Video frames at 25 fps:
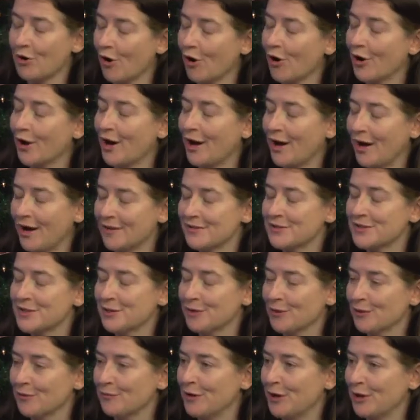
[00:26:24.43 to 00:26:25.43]
archives and
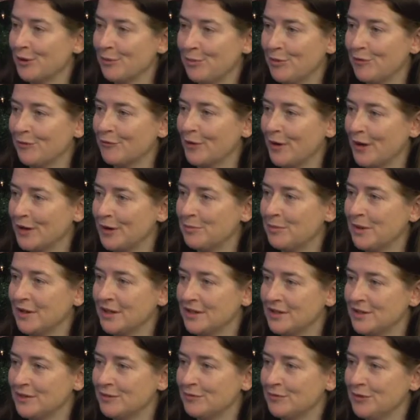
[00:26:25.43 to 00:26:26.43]
they're available for
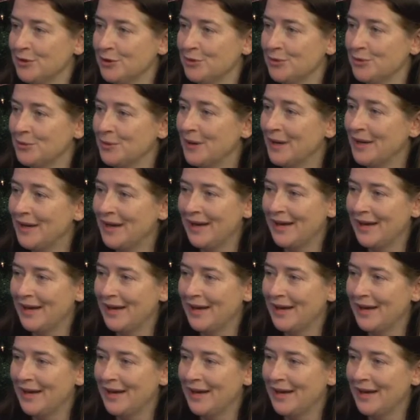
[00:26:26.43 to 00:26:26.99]
anybody to view.